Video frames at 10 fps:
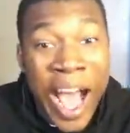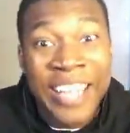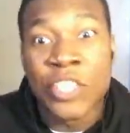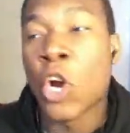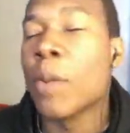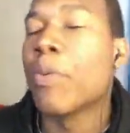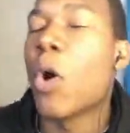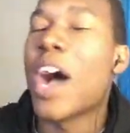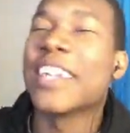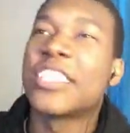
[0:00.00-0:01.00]
I turn,
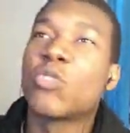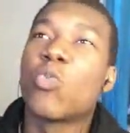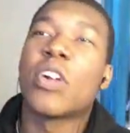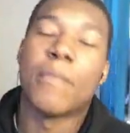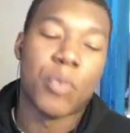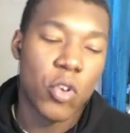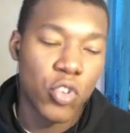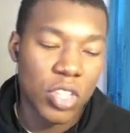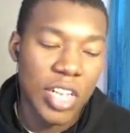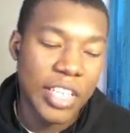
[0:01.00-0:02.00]
bro. I swear, bro.
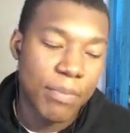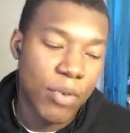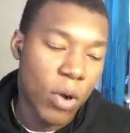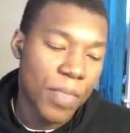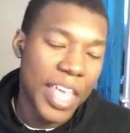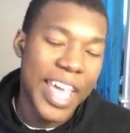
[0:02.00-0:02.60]
You're lucky, bro.